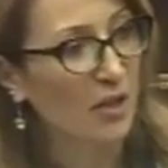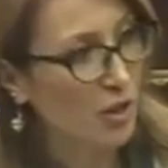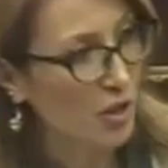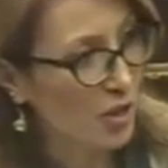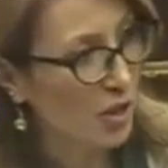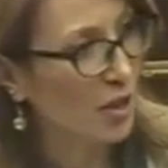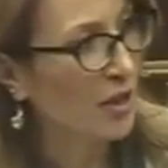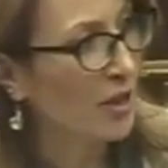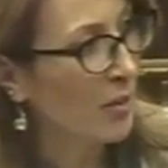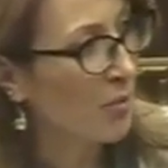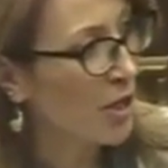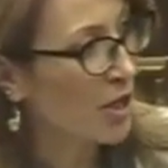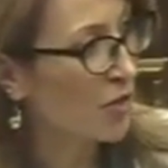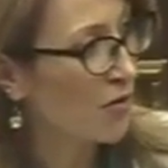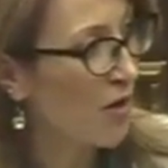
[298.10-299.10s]
and my
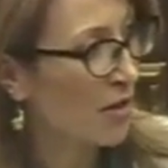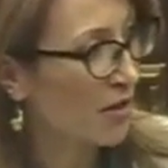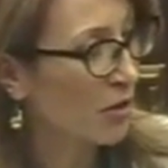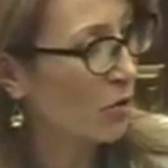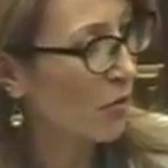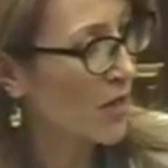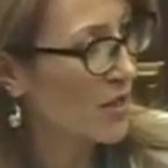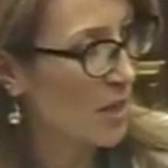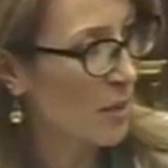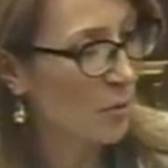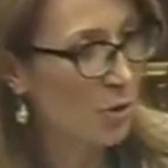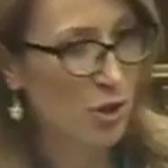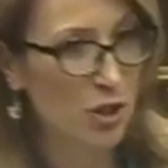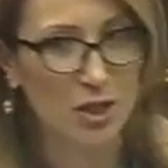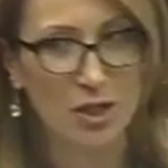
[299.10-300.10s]
working experience. Of course, I
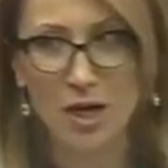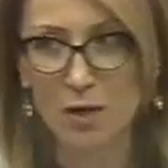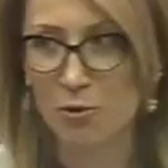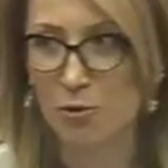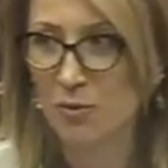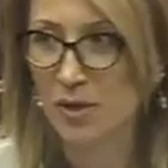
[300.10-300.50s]
will be